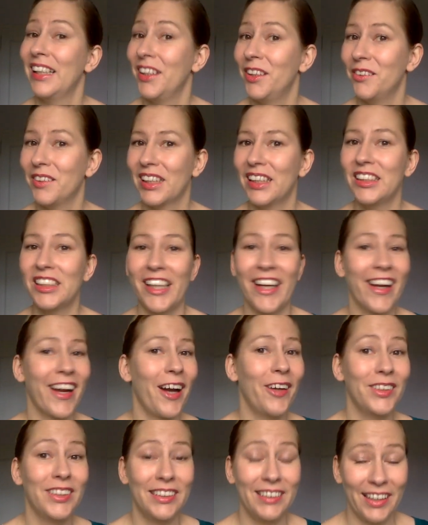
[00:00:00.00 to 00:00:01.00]
You can check
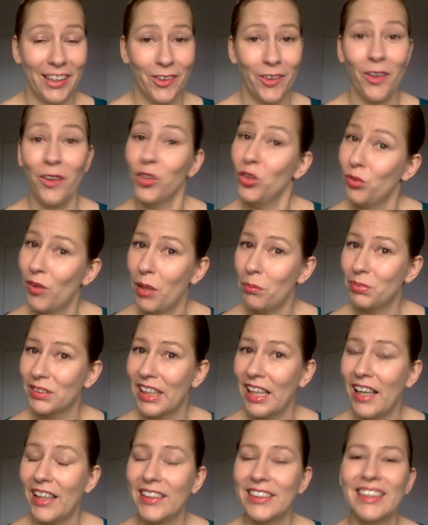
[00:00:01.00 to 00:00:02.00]
out their own
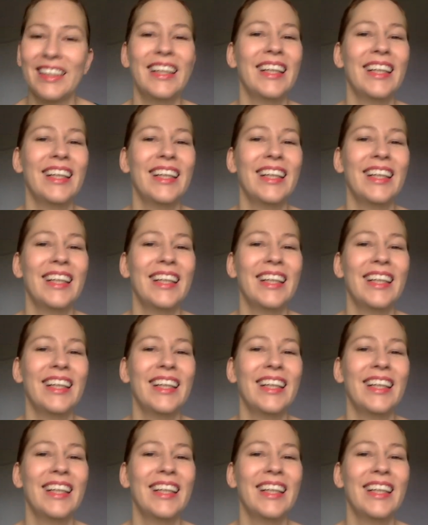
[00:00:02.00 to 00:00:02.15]
website